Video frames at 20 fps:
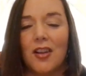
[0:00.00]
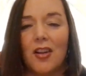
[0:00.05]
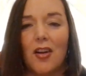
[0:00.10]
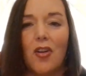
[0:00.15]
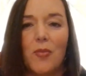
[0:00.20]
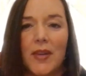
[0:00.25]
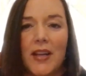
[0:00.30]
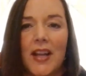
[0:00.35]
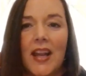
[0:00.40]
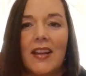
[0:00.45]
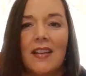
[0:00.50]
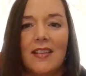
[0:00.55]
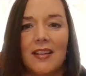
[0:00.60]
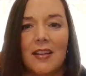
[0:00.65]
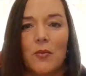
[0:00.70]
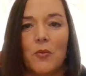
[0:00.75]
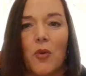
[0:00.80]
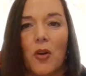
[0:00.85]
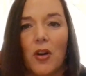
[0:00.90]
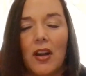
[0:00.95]
to
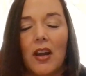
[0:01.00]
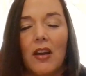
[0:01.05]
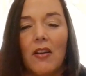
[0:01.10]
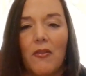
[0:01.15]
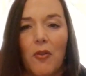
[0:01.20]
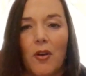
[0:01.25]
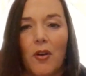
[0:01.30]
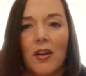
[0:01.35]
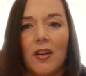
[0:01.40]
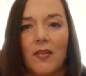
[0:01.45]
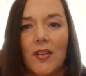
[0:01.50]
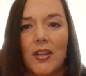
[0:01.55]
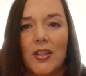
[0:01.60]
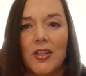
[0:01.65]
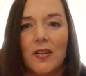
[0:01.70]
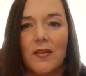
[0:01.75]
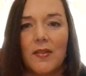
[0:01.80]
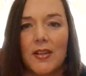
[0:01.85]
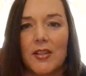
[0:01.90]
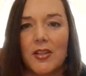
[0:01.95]
culminate in working for a
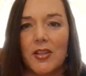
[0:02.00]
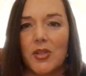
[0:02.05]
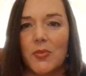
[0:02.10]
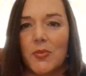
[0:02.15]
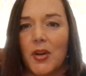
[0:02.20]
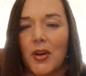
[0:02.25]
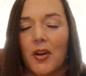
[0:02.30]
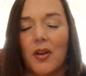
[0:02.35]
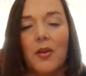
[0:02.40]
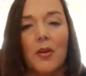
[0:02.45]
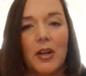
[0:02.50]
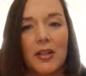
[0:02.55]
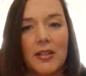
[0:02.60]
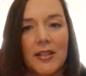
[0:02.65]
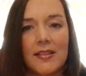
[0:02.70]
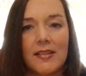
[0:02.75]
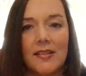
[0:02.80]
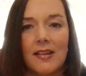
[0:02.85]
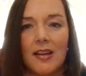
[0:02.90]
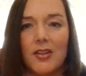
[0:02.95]
Convention and Visitors Bureau or
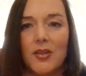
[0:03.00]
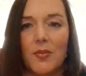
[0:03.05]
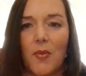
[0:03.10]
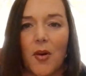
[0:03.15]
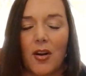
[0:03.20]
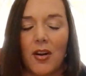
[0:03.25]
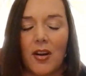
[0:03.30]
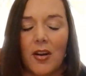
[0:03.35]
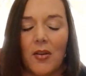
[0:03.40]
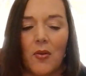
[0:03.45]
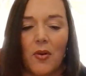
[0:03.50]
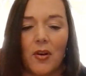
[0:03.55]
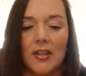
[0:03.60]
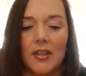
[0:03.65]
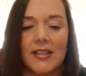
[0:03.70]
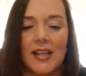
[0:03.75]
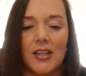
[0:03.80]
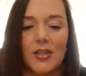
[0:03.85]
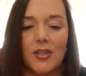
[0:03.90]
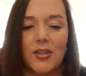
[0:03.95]
a destination marketing
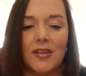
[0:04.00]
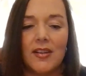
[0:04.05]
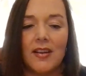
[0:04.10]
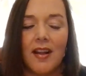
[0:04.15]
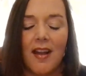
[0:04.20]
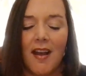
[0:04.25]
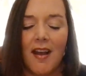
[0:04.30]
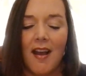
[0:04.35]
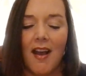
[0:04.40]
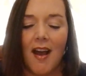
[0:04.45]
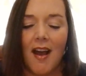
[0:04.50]
organization.